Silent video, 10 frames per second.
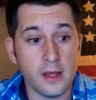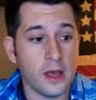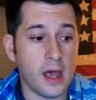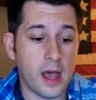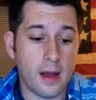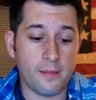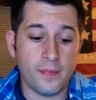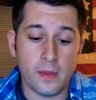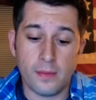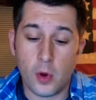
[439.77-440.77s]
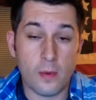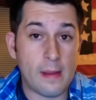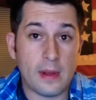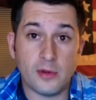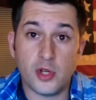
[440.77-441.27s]
or
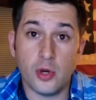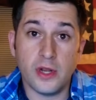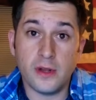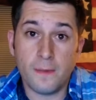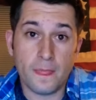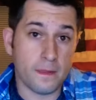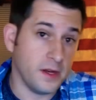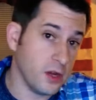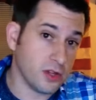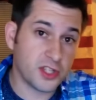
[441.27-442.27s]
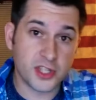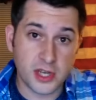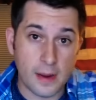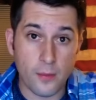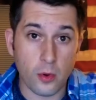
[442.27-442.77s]
maybe I'm shooting near a
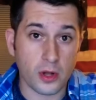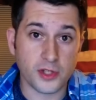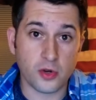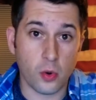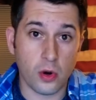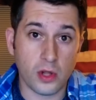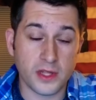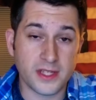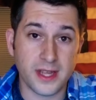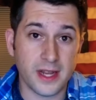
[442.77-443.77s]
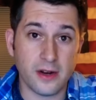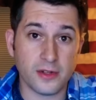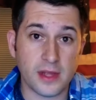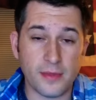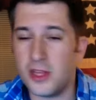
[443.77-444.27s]
stump where a squirrel is sitting or
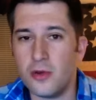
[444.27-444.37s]
something.